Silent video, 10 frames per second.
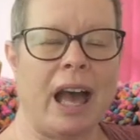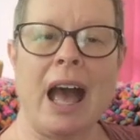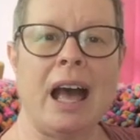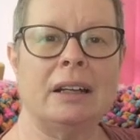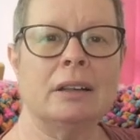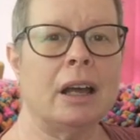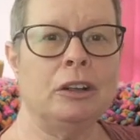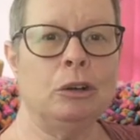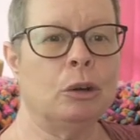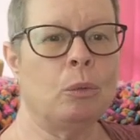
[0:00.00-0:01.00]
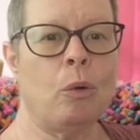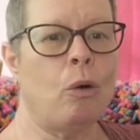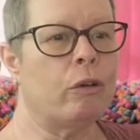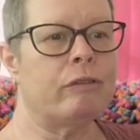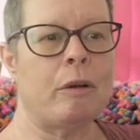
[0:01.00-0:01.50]
can, and you can
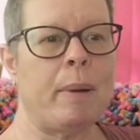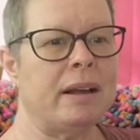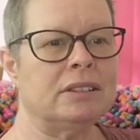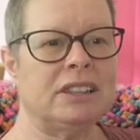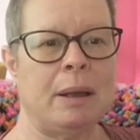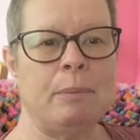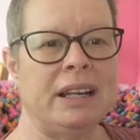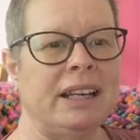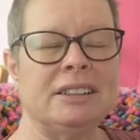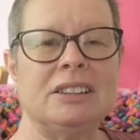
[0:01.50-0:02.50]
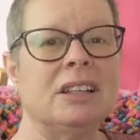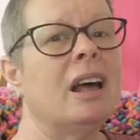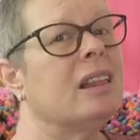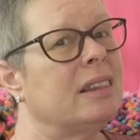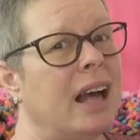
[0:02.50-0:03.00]
walk for about 10 minutes,
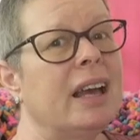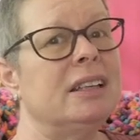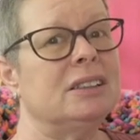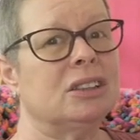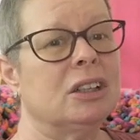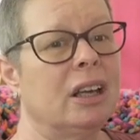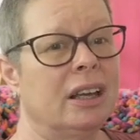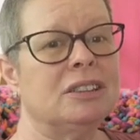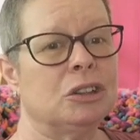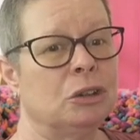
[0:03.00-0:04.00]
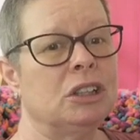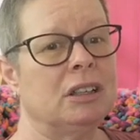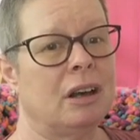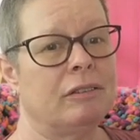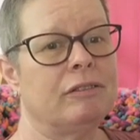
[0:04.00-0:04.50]
it's good
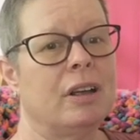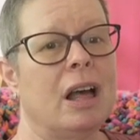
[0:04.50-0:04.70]
enough.